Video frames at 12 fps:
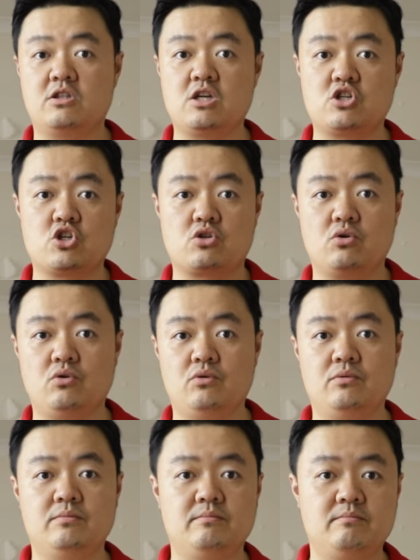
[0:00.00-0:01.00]

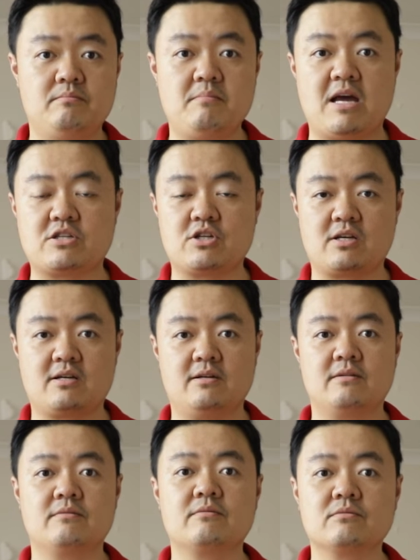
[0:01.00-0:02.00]
digital magic,
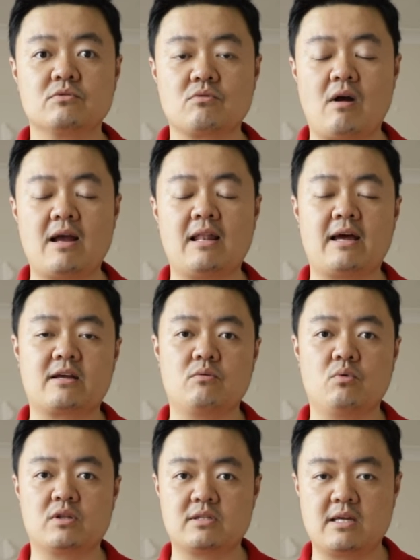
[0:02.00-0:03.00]
right? Like
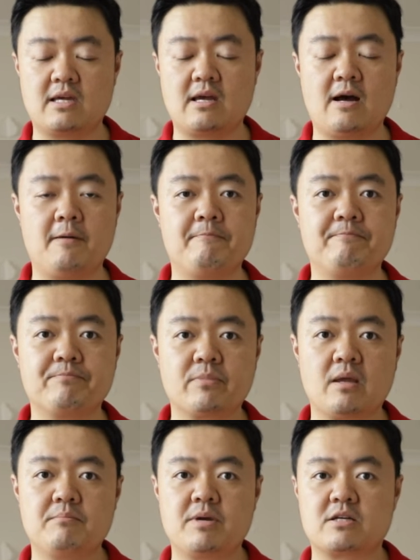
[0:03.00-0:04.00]
what the
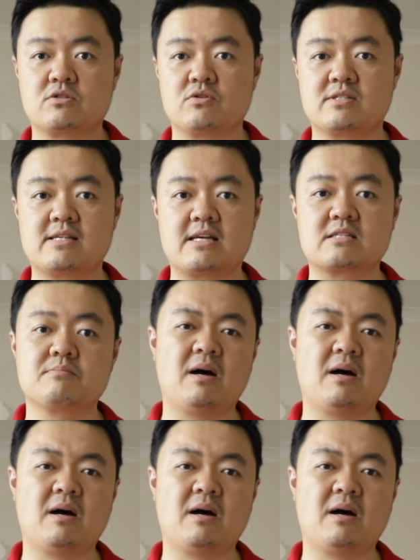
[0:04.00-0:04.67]
Pixel 6.